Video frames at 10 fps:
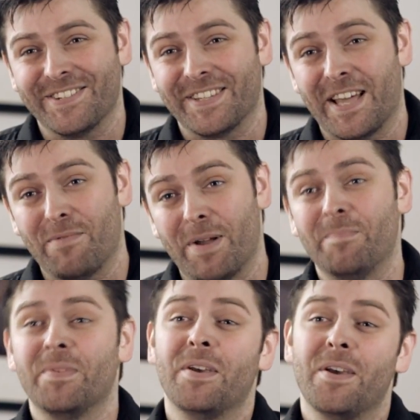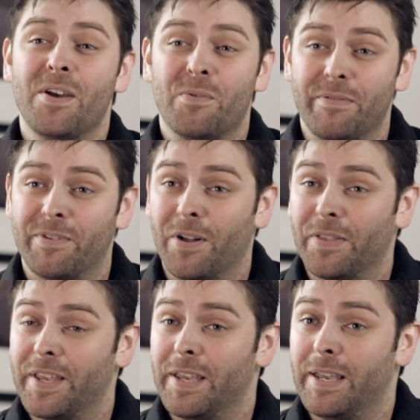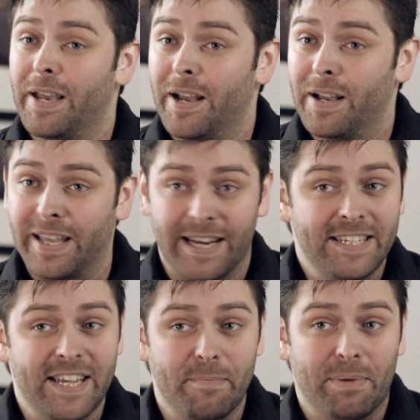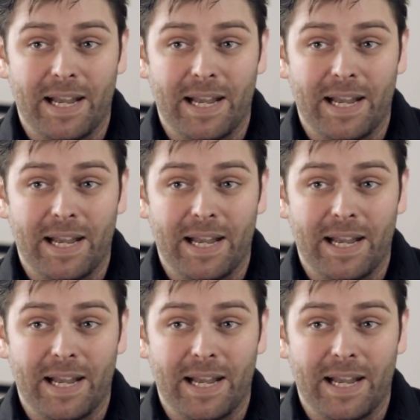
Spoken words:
using that one. We've got the Galente